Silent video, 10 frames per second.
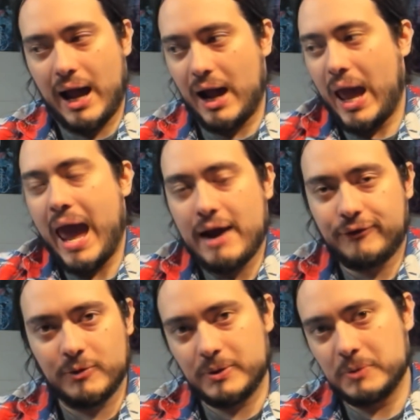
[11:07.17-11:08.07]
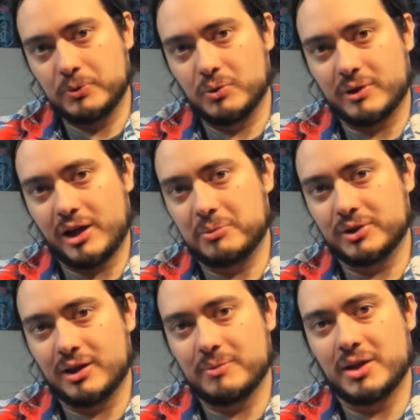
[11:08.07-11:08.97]
Half the people were able to
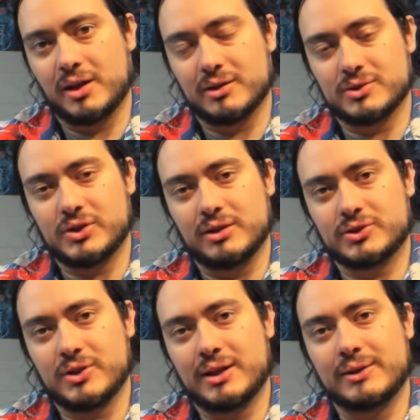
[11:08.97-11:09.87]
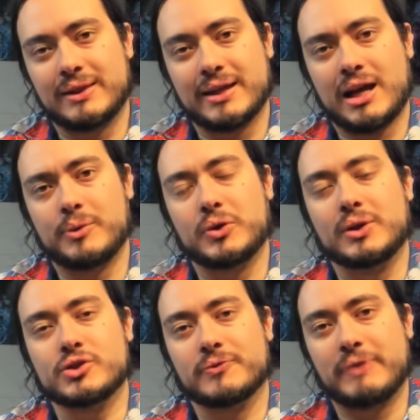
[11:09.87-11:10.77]
get me another sale. So that got me to
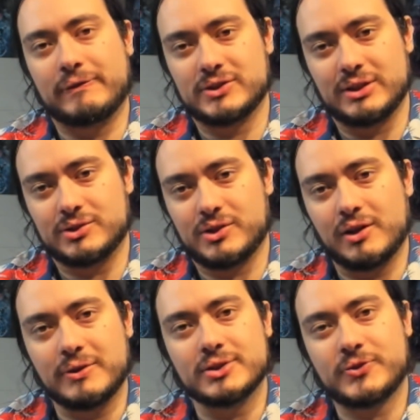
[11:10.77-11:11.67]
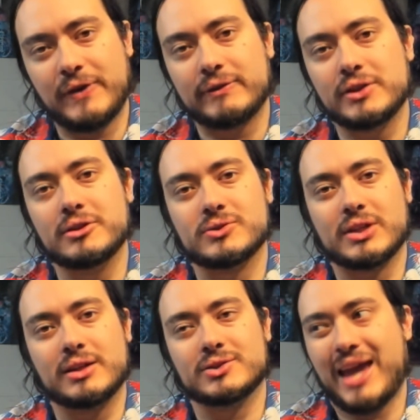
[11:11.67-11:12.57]
150 sales. And of those 50 new
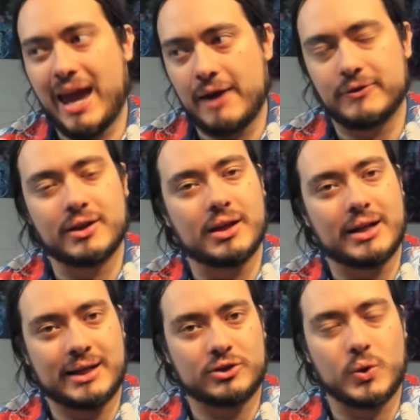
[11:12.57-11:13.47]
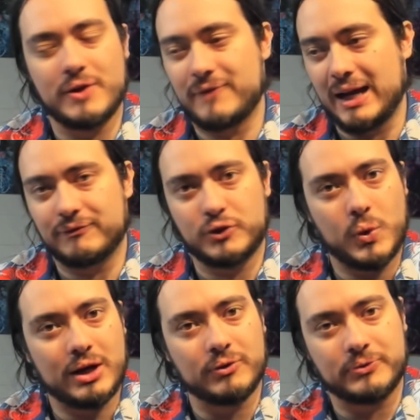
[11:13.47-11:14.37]
sales, half again, I got 25,
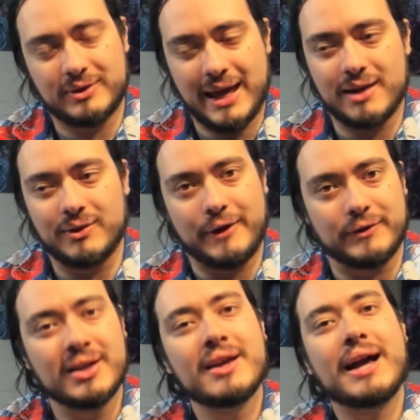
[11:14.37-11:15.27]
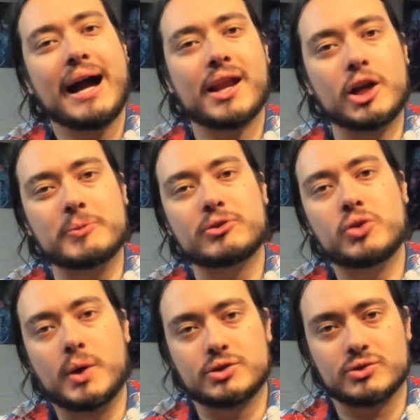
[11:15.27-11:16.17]
12, 10, 11. I ended up with
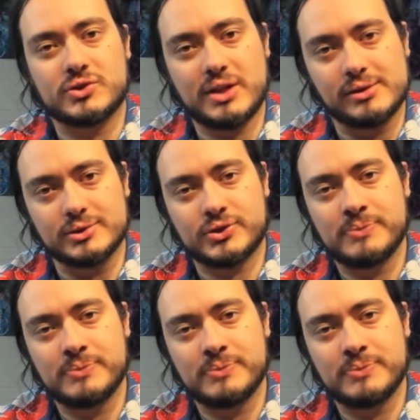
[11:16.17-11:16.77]
200 sales.